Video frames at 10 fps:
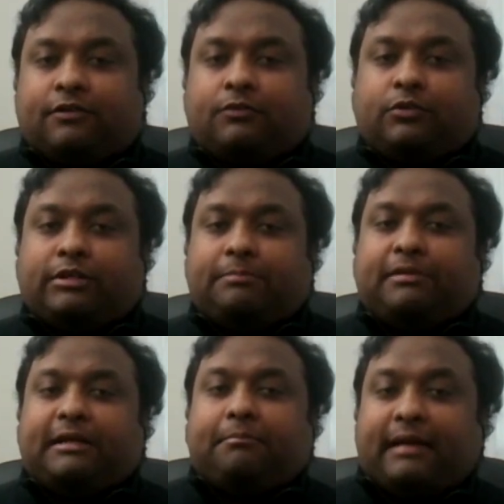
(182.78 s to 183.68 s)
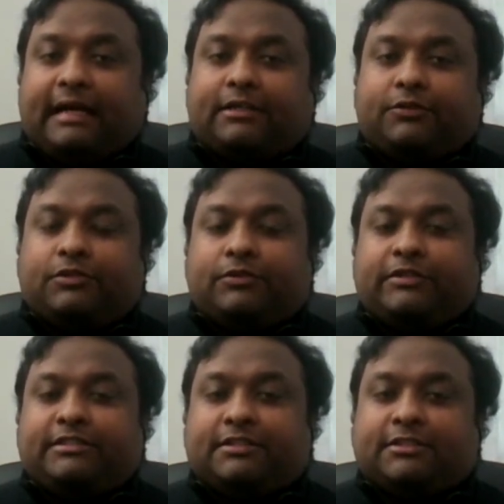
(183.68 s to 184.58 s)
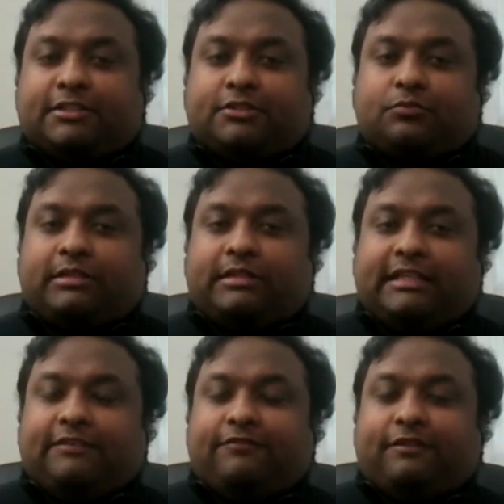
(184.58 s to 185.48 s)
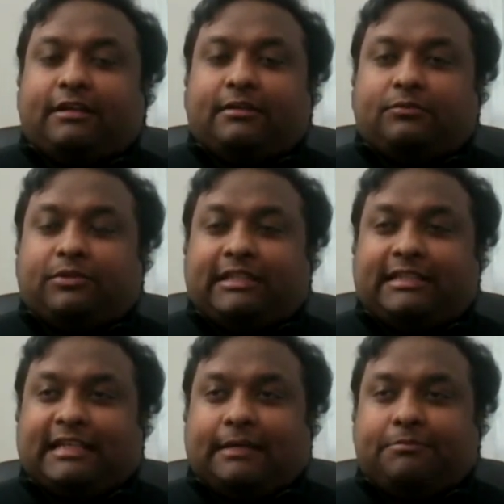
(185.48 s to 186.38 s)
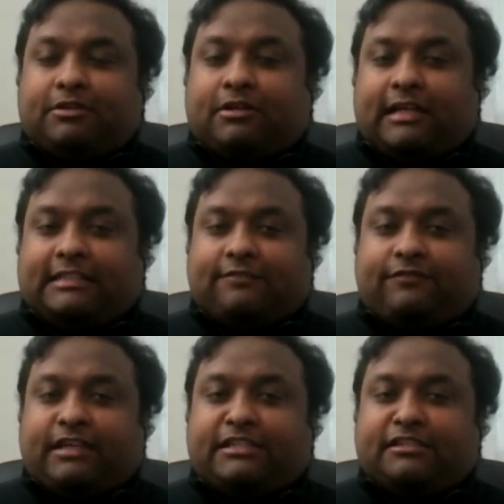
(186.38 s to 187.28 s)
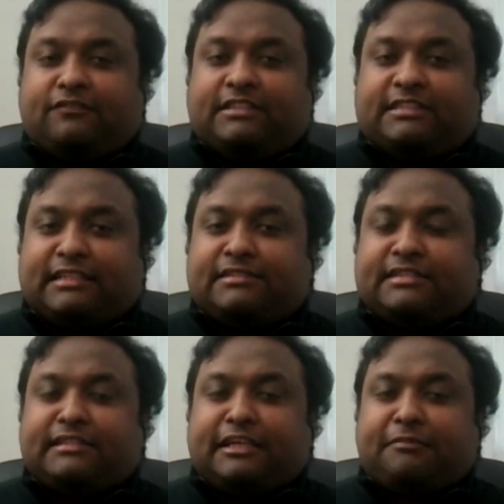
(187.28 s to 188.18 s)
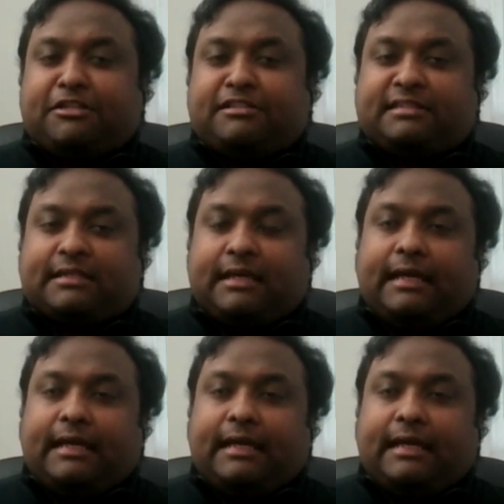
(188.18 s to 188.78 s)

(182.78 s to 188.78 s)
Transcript: would reply back to the researchers with the types or classification of the cells in the images